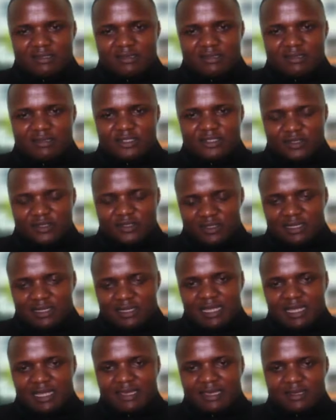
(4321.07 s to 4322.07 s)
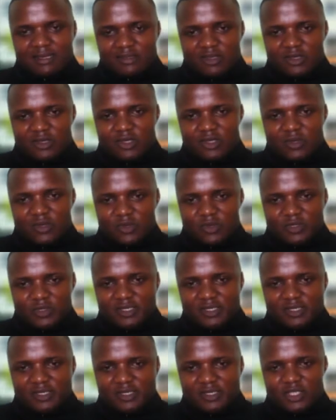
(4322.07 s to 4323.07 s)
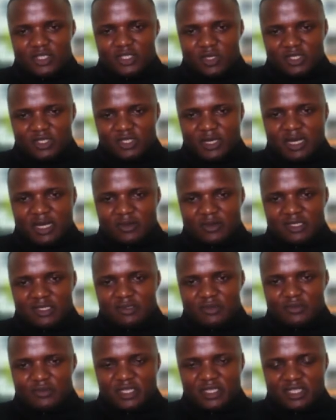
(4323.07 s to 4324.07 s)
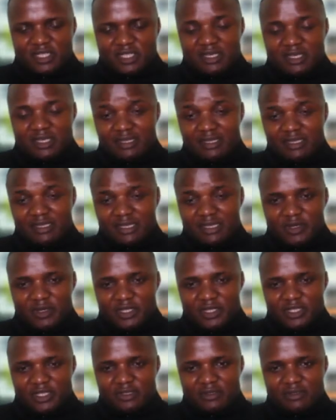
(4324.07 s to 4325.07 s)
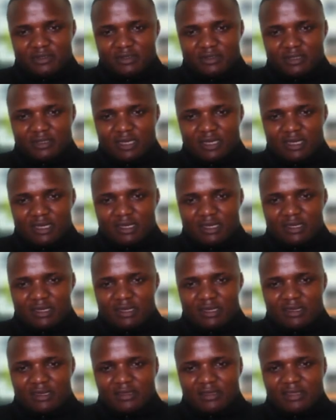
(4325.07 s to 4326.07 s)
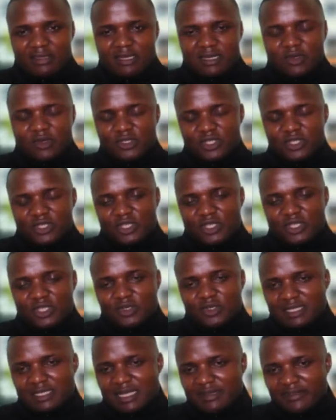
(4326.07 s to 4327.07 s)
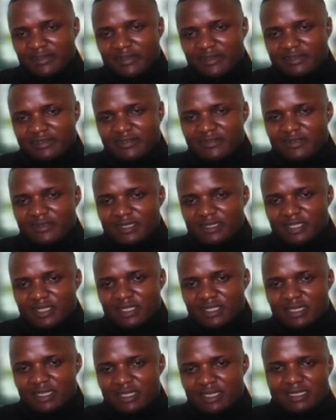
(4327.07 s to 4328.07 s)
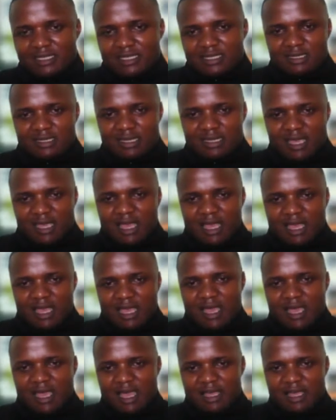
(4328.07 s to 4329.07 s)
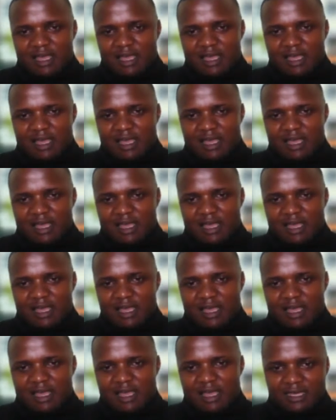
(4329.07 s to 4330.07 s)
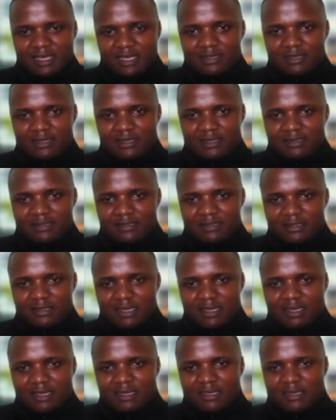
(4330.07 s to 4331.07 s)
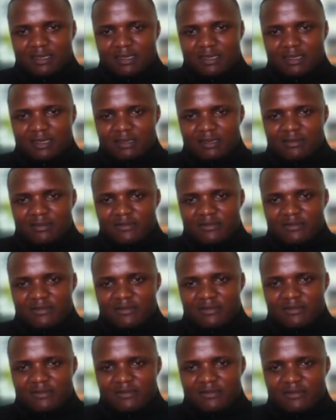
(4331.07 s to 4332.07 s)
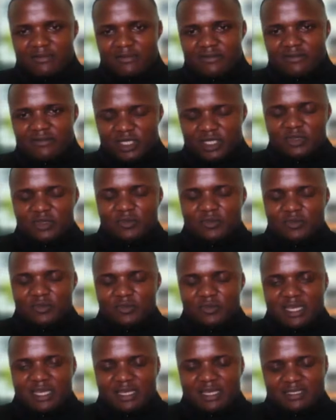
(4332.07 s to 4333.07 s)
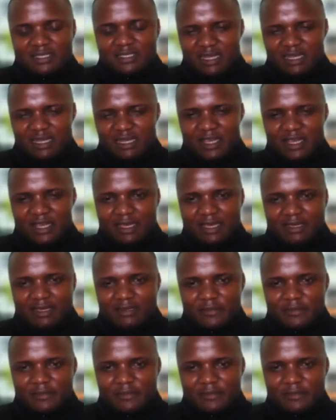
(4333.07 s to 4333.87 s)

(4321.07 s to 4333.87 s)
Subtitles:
just like doctors talked about regional integration, that until we start seeing ourselves as African, that a Nigerian will see me as an African,